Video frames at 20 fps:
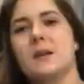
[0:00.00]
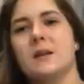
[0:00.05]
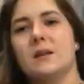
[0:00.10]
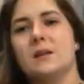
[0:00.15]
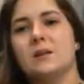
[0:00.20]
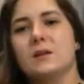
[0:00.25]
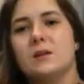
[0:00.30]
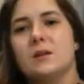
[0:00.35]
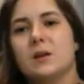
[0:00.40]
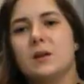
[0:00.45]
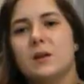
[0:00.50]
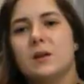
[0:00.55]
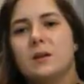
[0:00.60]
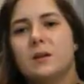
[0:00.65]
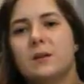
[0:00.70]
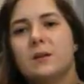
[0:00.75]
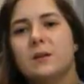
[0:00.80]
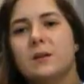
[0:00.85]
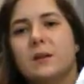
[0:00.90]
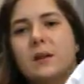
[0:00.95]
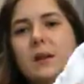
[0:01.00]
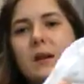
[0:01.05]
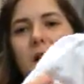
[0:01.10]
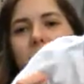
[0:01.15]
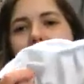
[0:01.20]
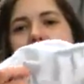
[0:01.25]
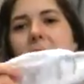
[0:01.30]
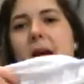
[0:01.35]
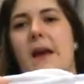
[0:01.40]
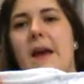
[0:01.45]
insert,
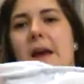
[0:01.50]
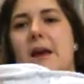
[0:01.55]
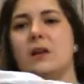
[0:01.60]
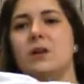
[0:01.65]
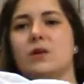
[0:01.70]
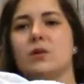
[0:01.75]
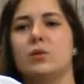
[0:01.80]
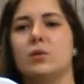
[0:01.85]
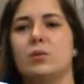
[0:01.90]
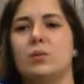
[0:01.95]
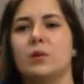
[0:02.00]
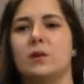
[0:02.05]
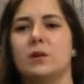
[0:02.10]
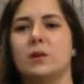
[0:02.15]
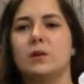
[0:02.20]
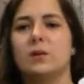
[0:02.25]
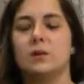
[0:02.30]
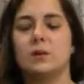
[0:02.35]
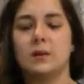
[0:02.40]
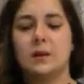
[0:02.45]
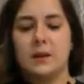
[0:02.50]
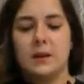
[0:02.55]
and you will